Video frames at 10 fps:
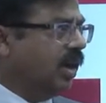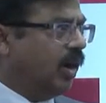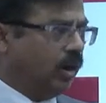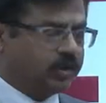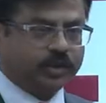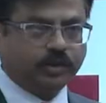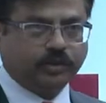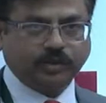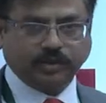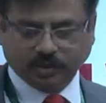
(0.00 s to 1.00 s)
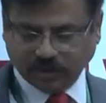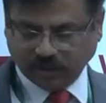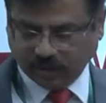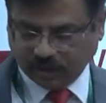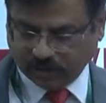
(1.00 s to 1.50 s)
Also,
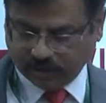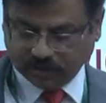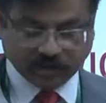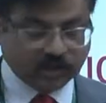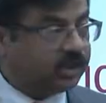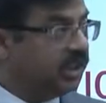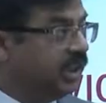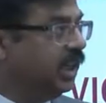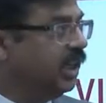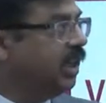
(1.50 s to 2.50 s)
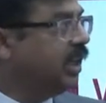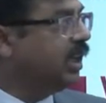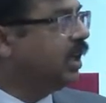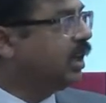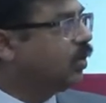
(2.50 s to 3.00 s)
the
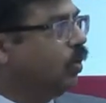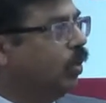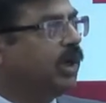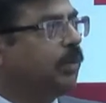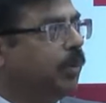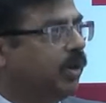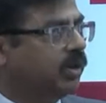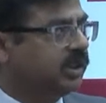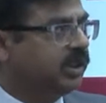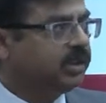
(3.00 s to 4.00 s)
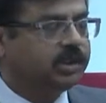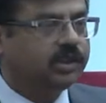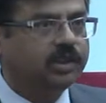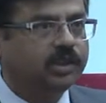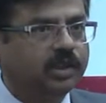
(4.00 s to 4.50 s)
coal deposit,
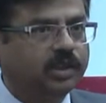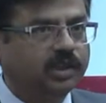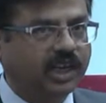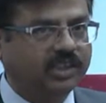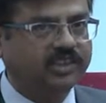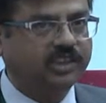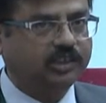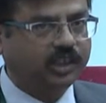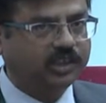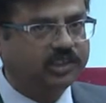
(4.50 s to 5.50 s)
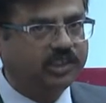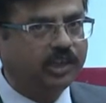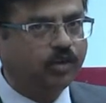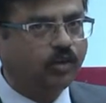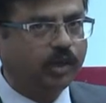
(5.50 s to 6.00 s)
that is the tertiary
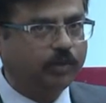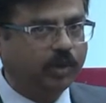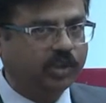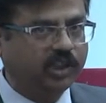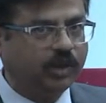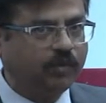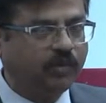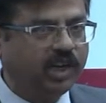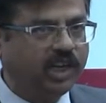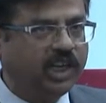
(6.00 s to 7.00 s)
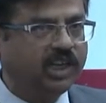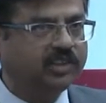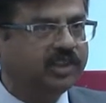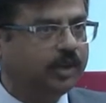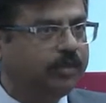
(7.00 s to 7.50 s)
coal deposit, the only
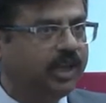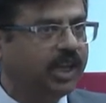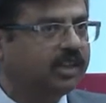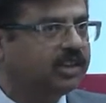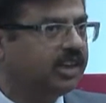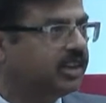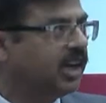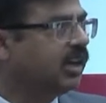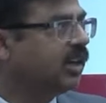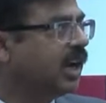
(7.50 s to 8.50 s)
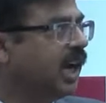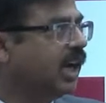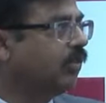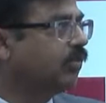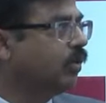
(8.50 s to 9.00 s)
semi-anthracite
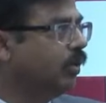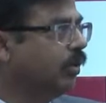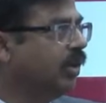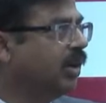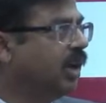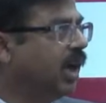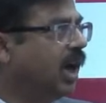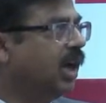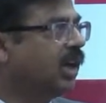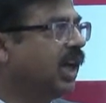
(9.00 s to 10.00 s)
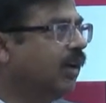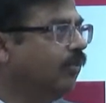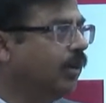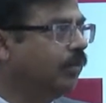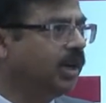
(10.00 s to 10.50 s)
kind of coal are
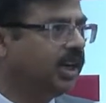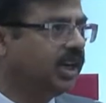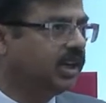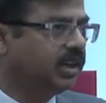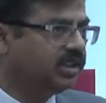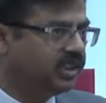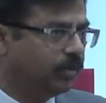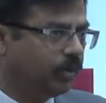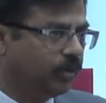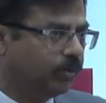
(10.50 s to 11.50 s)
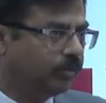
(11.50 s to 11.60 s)
available in Jammu.